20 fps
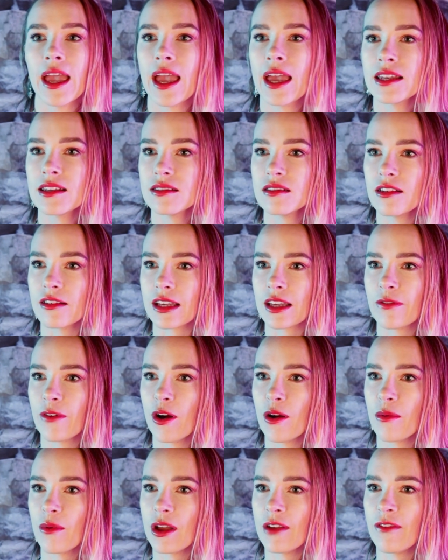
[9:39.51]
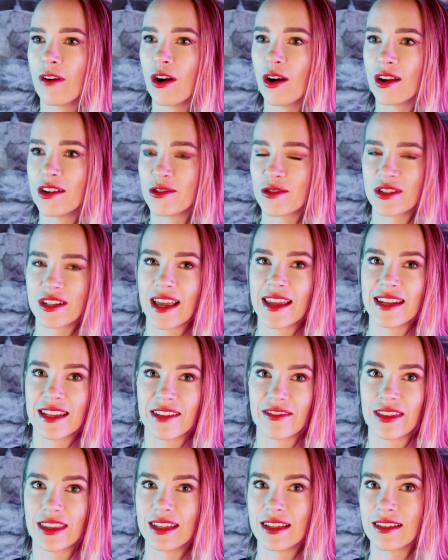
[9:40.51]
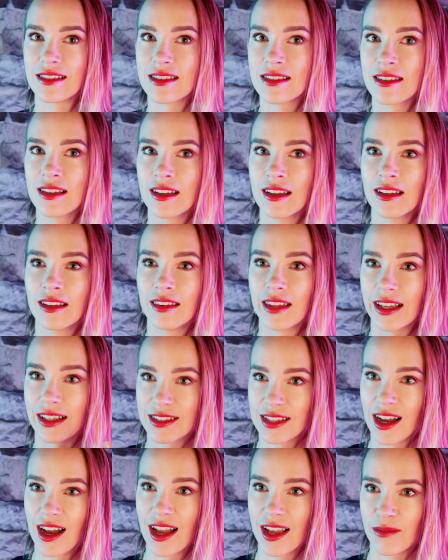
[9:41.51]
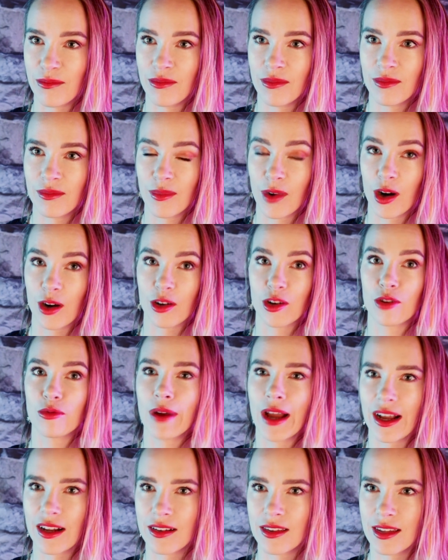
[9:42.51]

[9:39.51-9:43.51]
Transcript: And look, if our if our understanding of things like time are correct,